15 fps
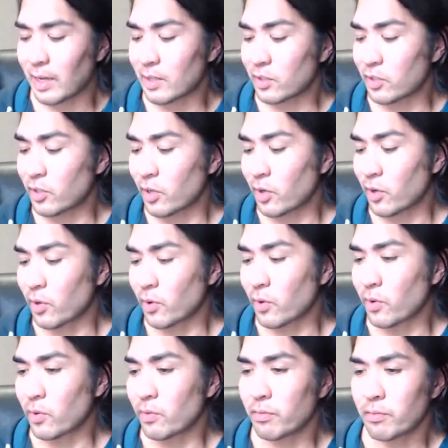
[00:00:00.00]
And
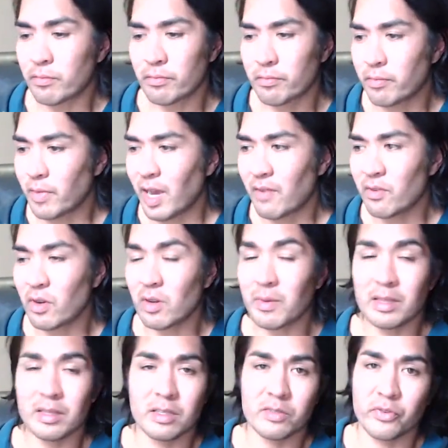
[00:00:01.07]
so I've known
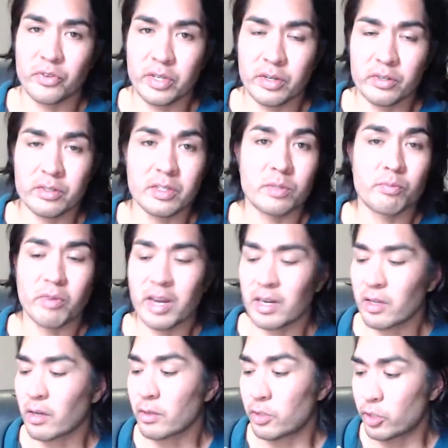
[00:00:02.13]
about this for years. This
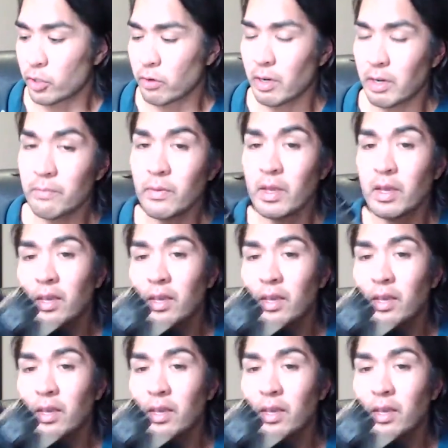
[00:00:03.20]
brand called Jura.